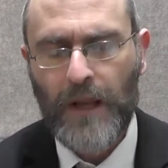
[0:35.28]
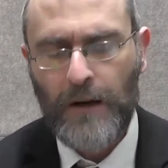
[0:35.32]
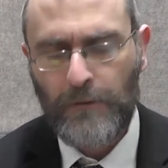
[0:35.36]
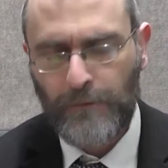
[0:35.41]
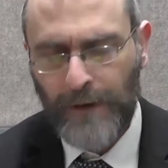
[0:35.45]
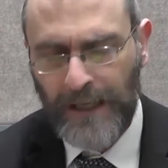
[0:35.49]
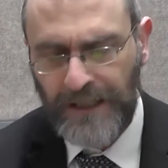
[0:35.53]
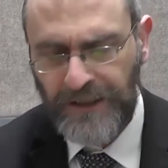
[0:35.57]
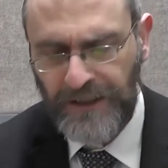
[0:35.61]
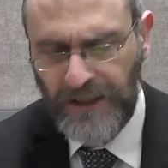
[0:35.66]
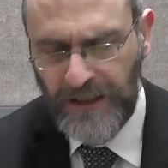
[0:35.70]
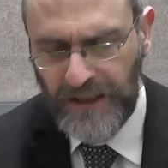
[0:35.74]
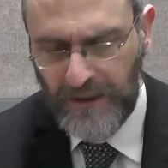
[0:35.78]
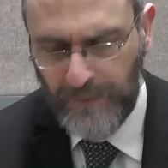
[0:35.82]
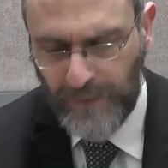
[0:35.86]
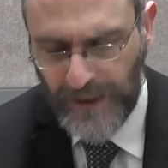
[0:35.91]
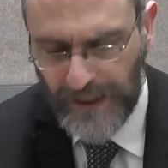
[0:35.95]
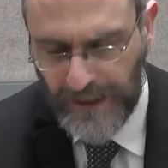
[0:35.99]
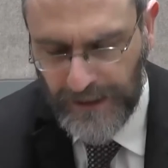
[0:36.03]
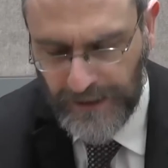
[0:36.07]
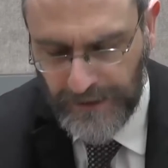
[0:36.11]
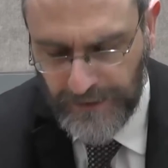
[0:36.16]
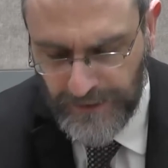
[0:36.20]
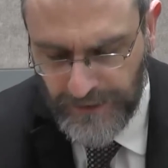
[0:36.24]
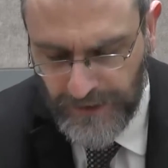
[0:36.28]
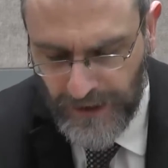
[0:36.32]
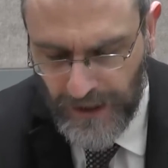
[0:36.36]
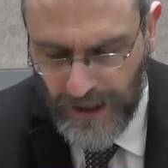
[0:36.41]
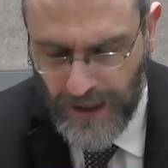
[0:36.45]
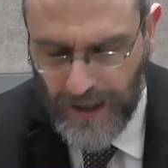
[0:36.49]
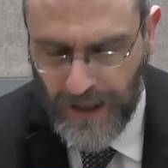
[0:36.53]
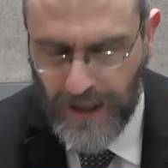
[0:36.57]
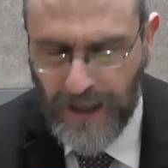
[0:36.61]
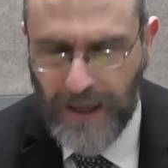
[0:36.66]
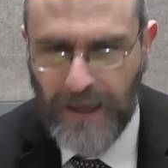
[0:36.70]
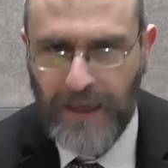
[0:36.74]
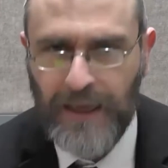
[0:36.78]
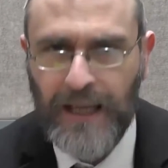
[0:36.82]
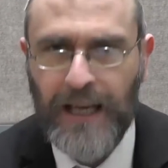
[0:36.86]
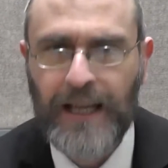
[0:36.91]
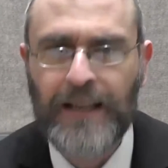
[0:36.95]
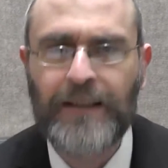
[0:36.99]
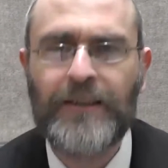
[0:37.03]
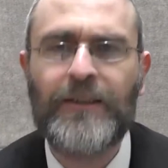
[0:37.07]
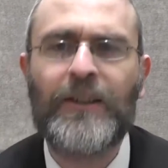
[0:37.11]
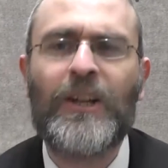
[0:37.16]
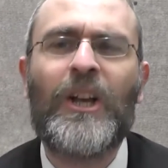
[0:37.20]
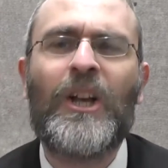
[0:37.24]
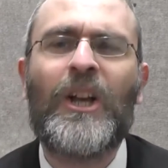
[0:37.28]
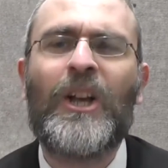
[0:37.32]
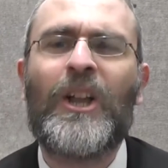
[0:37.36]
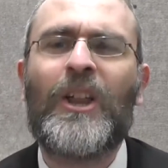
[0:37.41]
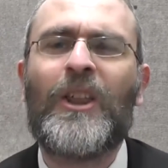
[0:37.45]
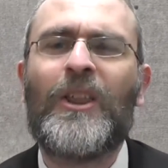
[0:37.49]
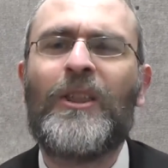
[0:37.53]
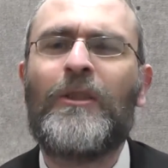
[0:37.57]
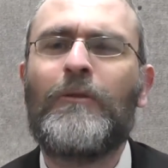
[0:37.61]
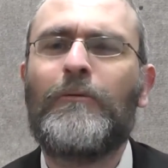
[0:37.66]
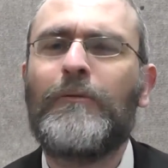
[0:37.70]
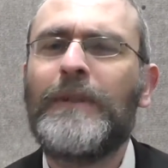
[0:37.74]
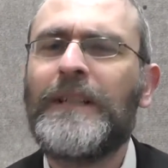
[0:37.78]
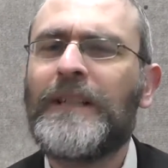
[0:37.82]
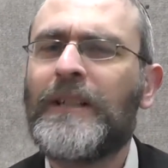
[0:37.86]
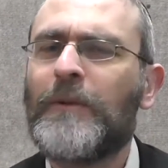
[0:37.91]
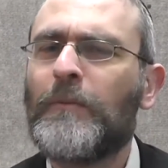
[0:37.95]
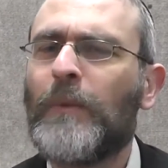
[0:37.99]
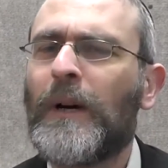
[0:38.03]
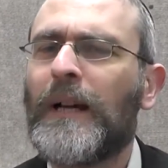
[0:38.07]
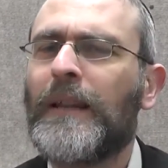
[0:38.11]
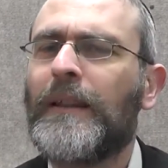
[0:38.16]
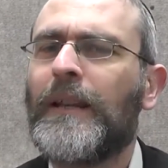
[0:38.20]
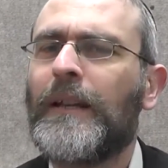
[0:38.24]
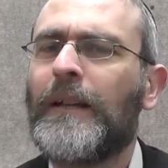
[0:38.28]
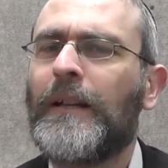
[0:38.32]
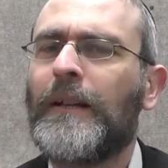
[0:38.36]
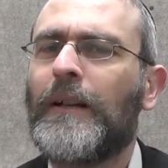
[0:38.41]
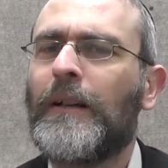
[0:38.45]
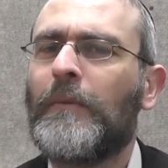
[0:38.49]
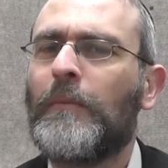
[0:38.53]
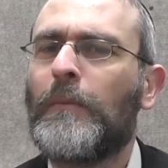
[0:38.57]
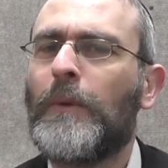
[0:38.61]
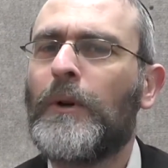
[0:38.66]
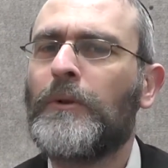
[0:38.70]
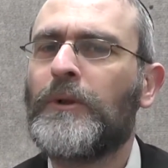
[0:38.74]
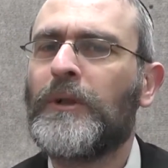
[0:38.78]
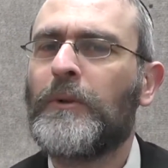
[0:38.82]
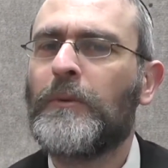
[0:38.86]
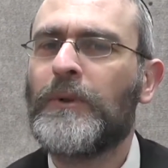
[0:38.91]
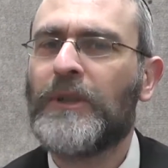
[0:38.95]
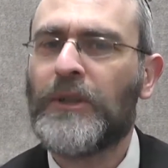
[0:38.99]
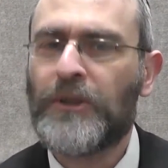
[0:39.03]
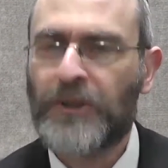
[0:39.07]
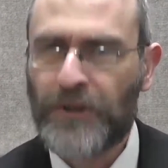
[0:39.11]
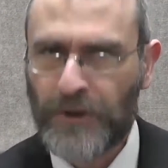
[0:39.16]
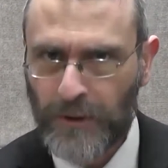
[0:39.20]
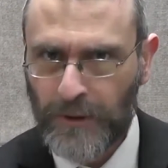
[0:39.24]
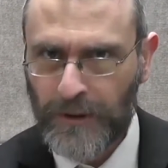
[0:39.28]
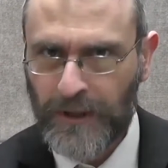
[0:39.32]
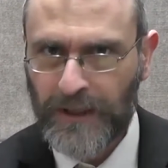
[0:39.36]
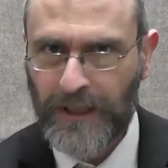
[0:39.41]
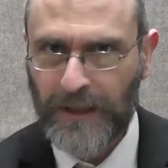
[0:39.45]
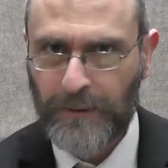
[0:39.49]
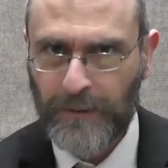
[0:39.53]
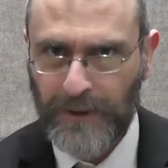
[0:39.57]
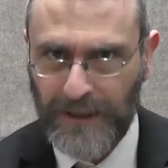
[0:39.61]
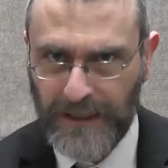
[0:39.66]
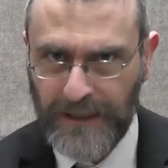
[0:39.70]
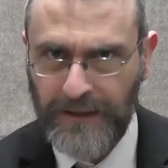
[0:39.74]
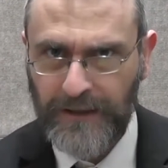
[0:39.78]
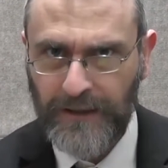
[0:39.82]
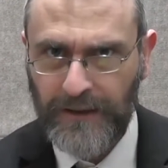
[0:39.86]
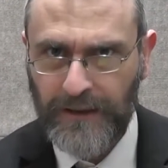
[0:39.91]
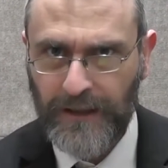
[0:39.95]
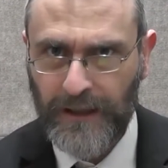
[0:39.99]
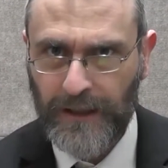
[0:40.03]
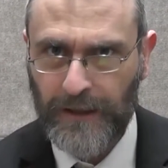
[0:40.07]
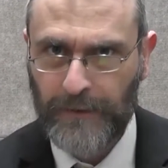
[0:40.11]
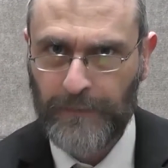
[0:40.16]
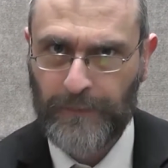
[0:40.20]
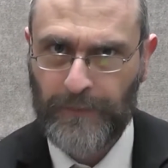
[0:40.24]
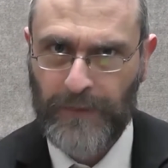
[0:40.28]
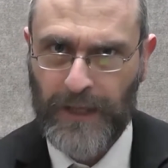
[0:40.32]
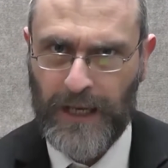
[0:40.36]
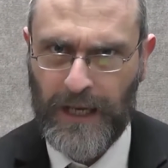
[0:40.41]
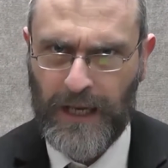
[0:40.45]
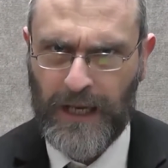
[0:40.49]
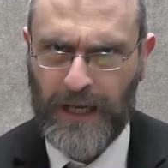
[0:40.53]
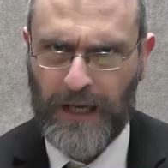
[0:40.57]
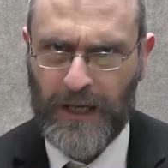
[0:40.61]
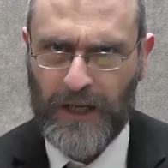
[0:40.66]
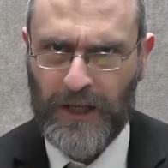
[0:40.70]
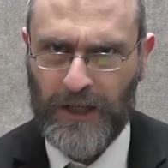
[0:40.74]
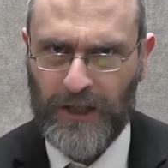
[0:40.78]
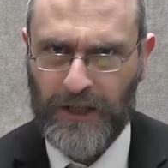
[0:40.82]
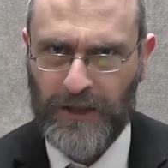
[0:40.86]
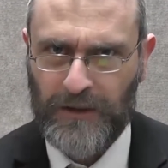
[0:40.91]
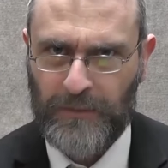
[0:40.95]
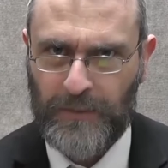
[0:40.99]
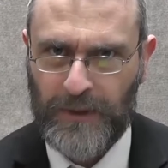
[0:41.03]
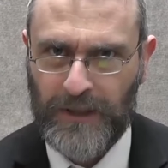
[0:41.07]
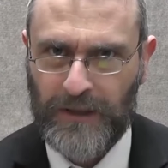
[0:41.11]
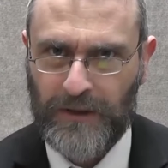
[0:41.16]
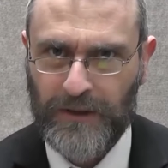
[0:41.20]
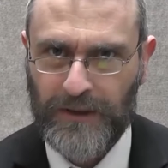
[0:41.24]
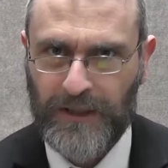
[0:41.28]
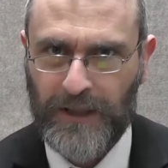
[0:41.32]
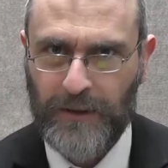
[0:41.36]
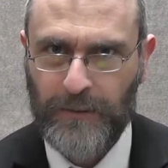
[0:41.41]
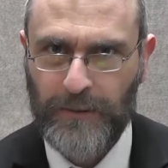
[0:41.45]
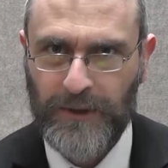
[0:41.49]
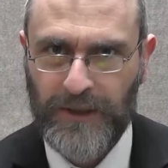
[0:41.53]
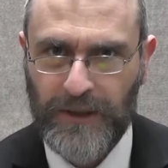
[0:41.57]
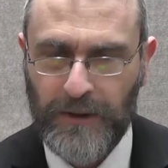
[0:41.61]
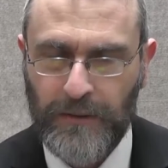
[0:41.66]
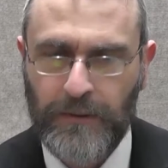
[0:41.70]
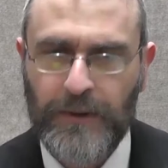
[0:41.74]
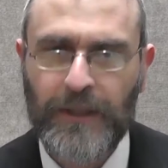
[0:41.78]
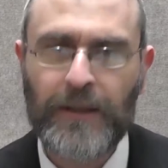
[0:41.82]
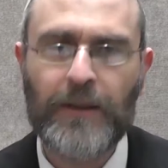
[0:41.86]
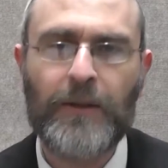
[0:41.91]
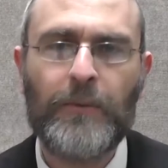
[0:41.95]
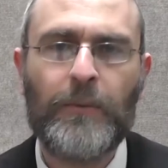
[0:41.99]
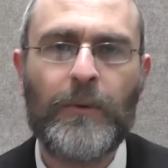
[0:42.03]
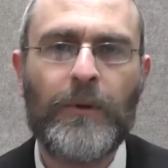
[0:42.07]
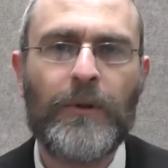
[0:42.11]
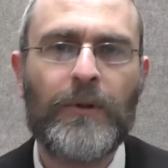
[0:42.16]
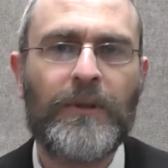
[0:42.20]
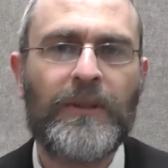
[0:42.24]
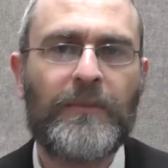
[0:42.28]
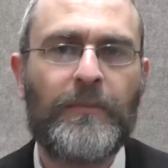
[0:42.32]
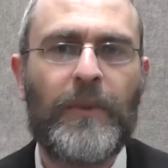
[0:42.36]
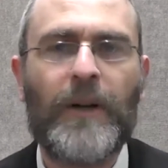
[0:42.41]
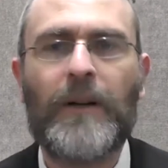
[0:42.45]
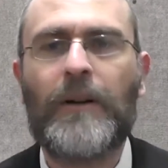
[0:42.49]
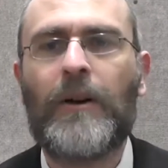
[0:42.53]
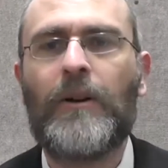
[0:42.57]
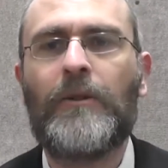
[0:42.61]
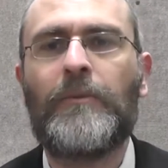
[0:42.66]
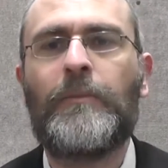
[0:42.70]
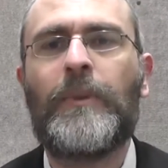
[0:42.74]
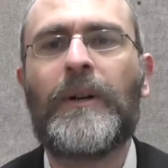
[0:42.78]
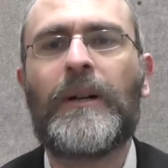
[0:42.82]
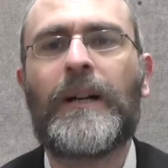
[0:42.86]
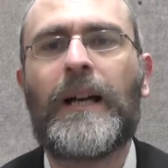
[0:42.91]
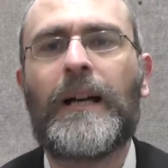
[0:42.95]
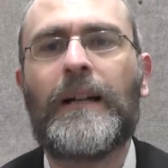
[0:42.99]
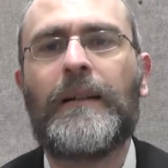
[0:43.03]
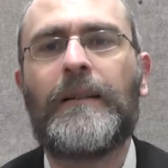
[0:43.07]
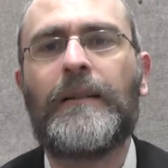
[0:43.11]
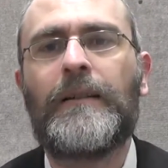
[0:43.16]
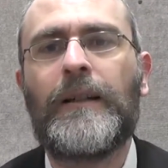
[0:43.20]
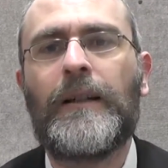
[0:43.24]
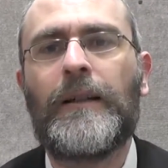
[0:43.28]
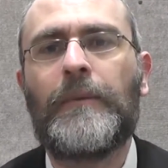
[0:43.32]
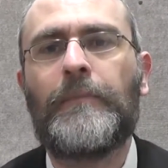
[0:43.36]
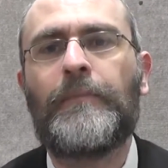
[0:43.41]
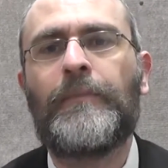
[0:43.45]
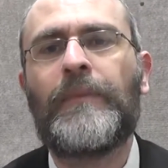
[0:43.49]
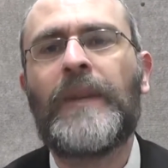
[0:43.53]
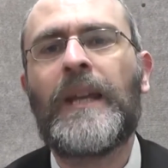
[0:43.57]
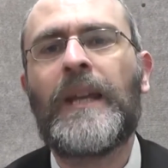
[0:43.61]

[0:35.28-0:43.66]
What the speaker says: Rashi explains that the reason why Moshe was assured that they would listen to him is because he was using the words pakod pakadati.